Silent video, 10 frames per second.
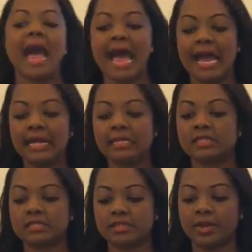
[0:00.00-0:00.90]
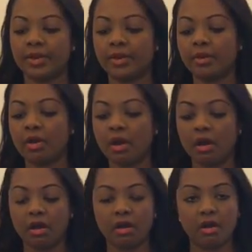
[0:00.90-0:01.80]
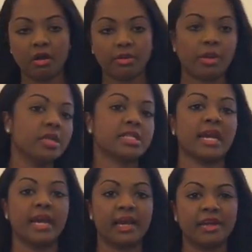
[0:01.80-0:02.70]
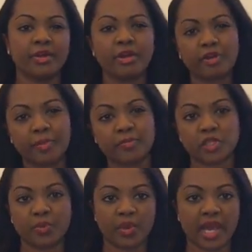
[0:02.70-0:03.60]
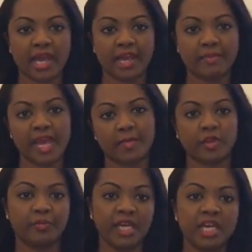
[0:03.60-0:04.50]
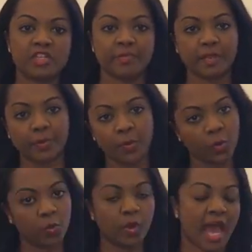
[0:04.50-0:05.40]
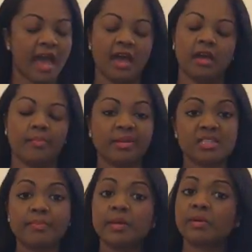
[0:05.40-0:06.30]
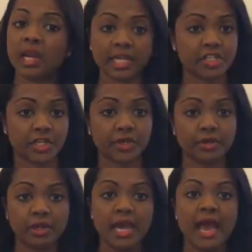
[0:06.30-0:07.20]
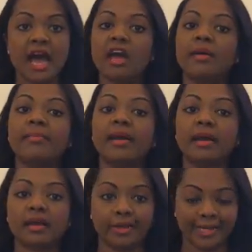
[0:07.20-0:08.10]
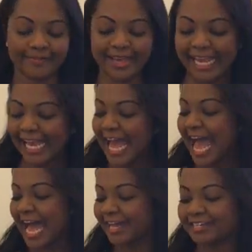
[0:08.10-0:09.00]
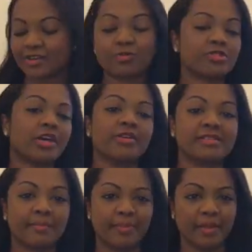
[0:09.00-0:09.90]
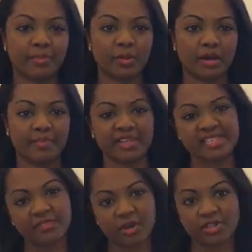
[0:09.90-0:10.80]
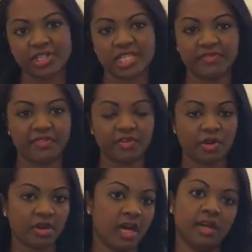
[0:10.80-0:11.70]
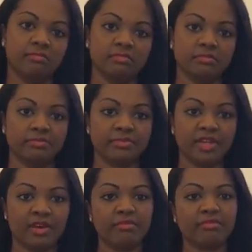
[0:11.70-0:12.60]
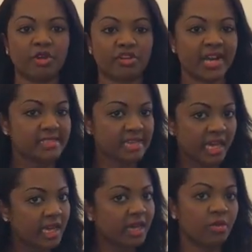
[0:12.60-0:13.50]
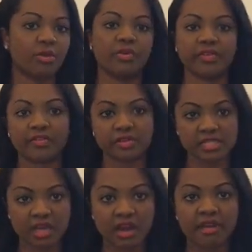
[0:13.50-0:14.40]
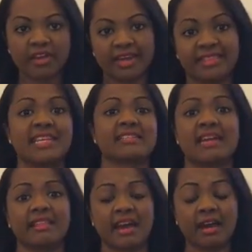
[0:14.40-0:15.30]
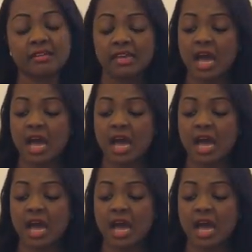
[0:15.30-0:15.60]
And so on holiday, I know a lot of people don't wear makeup on the beach, by the pool, but some people like to, including me. And also some people are a bit self-conscious if they've got, you know, not great skin, or they've got scarring and things like that.